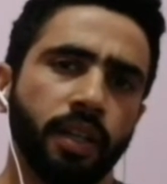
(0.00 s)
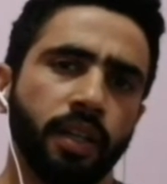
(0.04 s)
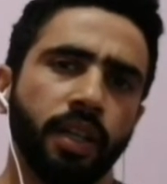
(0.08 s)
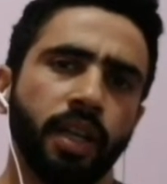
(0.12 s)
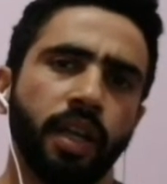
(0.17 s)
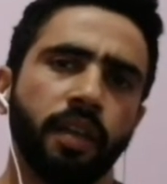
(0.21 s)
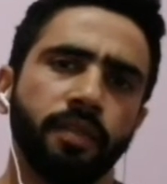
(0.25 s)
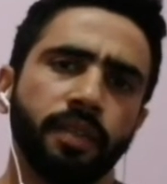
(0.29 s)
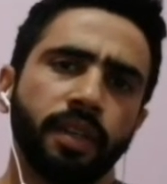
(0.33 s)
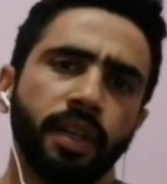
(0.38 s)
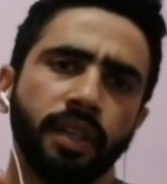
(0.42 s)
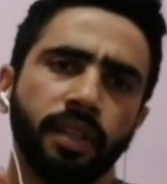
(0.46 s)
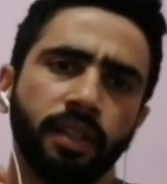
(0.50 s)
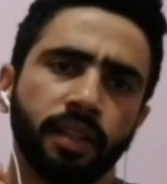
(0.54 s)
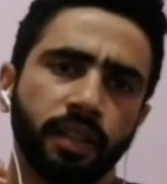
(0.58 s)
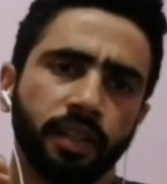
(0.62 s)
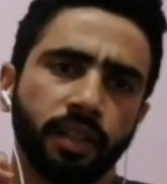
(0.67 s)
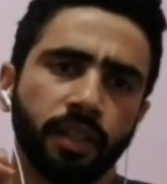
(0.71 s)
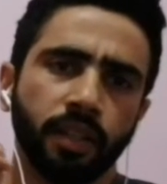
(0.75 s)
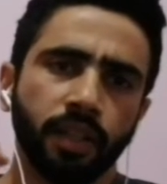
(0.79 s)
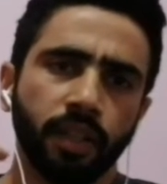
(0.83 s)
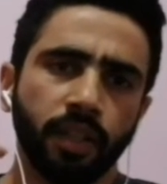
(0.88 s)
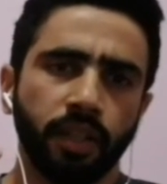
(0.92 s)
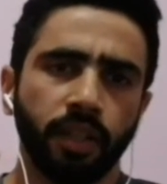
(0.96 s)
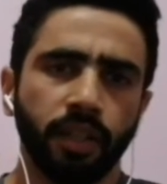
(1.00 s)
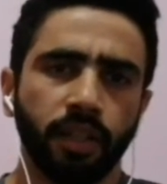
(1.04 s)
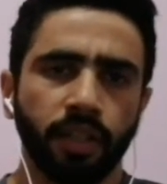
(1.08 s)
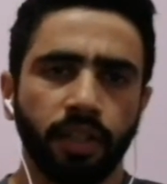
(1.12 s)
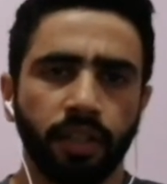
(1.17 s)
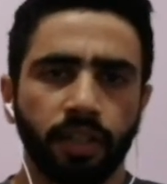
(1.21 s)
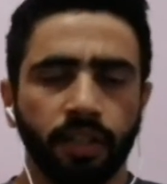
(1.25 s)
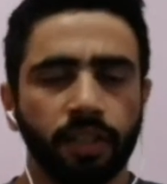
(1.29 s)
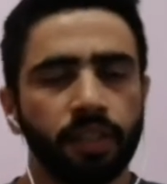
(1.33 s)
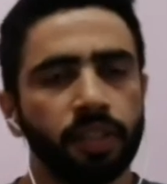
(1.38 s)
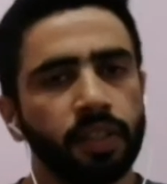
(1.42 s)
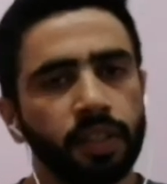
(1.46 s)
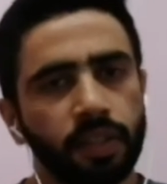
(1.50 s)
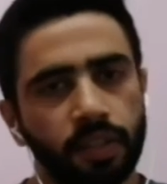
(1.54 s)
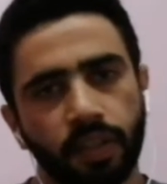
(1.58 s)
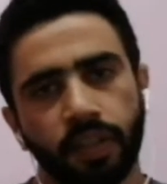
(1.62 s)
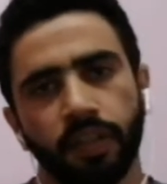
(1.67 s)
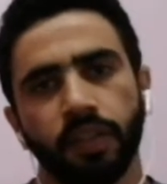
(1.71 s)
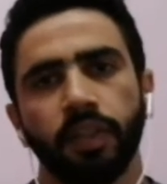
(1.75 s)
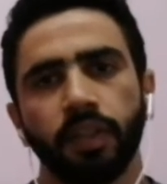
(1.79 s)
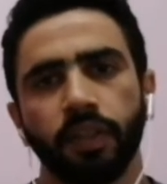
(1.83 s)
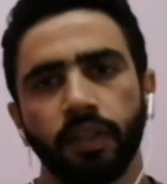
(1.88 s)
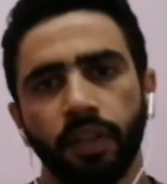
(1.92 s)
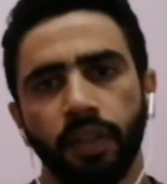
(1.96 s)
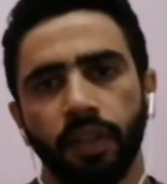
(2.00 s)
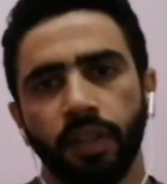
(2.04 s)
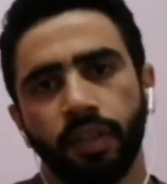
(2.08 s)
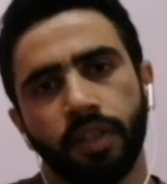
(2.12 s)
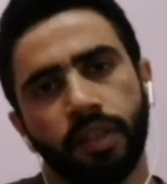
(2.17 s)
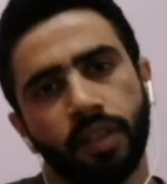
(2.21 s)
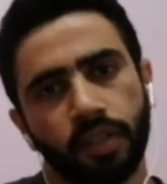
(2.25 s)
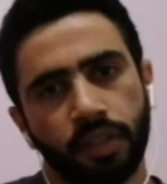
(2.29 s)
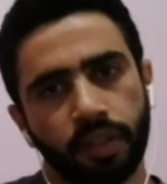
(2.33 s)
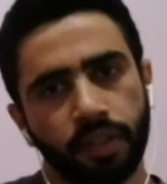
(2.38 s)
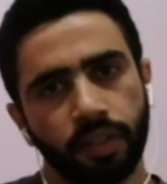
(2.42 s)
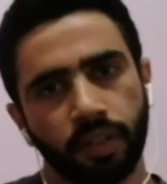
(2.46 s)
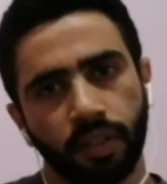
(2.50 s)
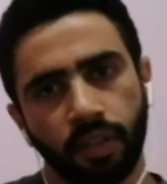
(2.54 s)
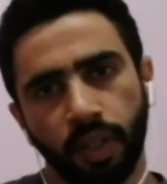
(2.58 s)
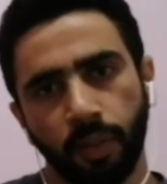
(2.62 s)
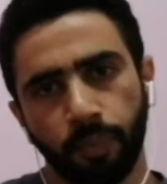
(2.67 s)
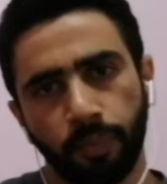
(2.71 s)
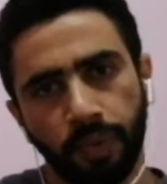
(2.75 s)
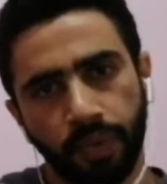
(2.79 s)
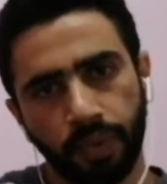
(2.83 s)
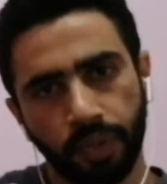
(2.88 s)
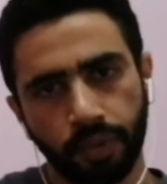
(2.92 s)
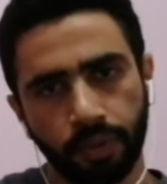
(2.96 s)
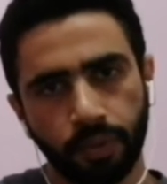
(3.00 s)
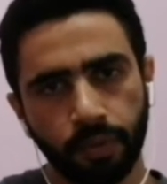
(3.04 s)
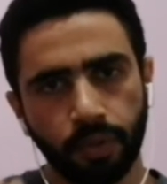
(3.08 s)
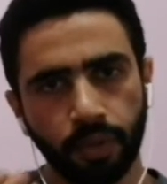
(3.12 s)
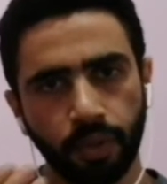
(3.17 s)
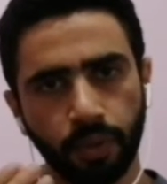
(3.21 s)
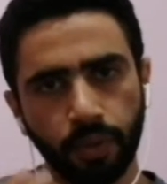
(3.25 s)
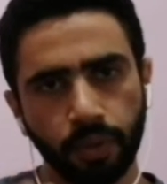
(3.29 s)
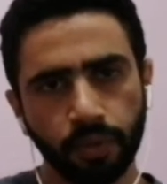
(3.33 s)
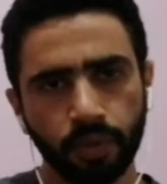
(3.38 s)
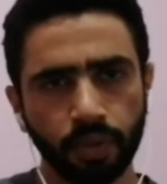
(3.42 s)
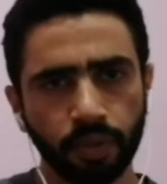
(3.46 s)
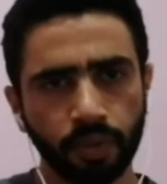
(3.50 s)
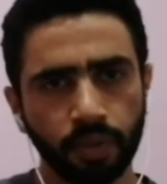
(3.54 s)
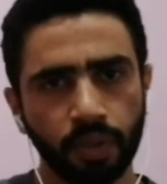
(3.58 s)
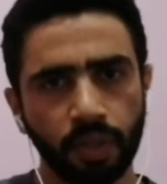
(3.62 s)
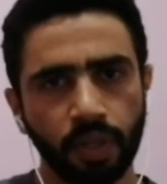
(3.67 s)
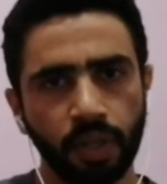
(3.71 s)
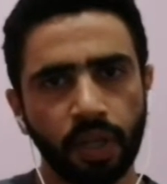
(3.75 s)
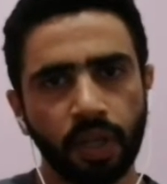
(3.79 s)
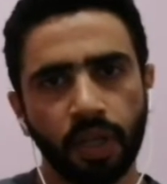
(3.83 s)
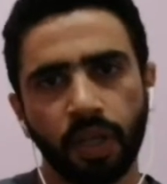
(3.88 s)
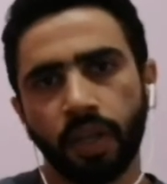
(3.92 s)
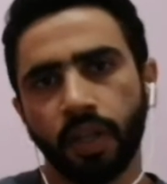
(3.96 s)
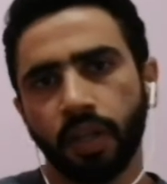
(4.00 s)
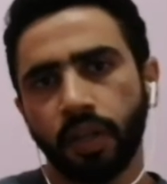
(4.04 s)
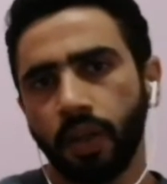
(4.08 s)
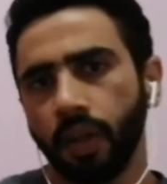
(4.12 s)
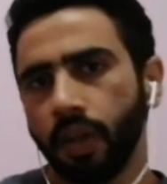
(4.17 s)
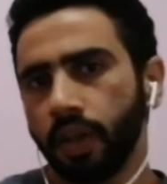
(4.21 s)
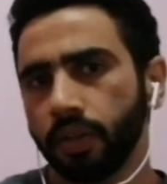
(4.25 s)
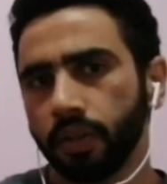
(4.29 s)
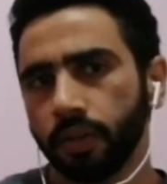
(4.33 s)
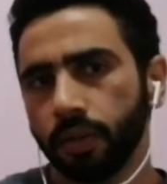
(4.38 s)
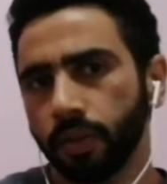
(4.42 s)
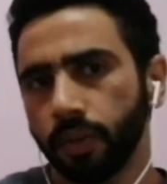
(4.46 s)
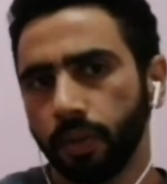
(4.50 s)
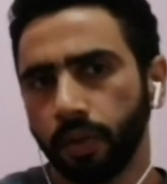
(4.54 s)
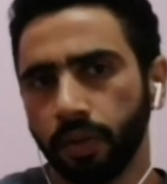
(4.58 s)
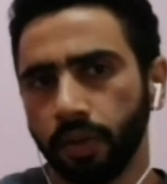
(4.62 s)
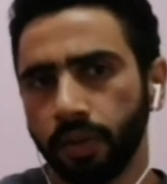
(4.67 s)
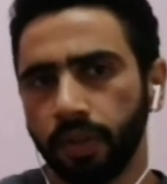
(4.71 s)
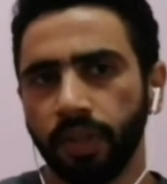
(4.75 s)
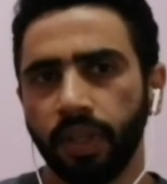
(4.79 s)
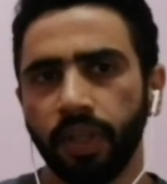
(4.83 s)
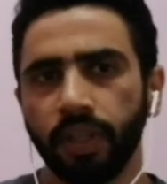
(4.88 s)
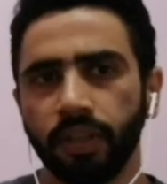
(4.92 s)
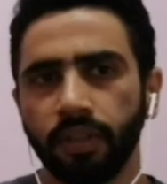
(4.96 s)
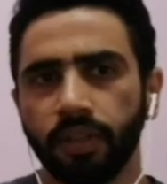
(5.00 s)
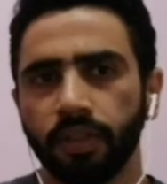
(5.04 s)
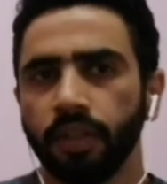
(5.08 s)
If that the screen is still appearing to the user, so that